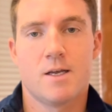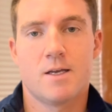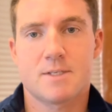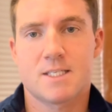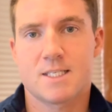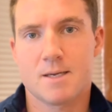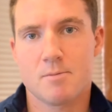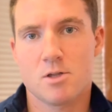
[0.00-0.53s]

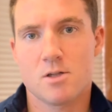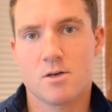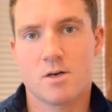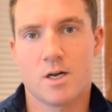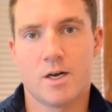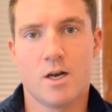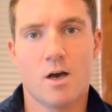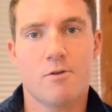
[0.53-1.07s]
similar
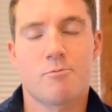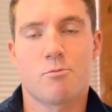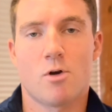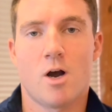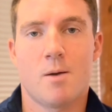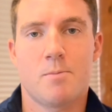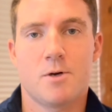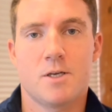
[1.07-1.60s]
enough
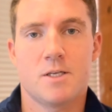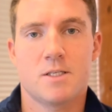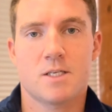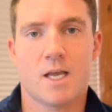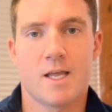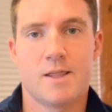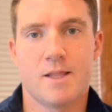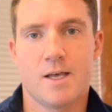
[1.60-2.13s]
properties
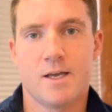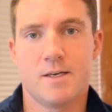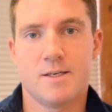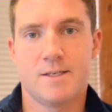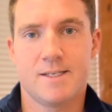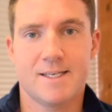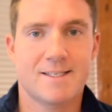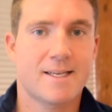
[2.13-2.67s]
and then
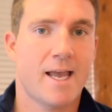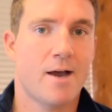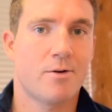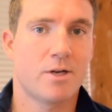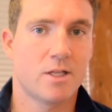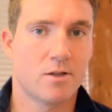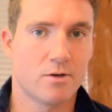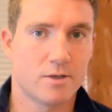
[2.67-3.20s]

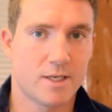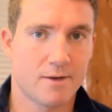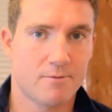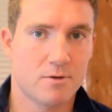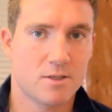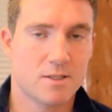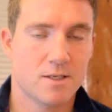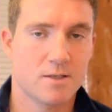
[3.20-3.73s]
discounting their
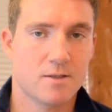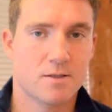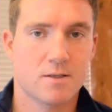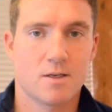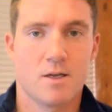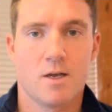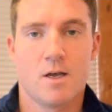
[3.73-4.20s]
differences.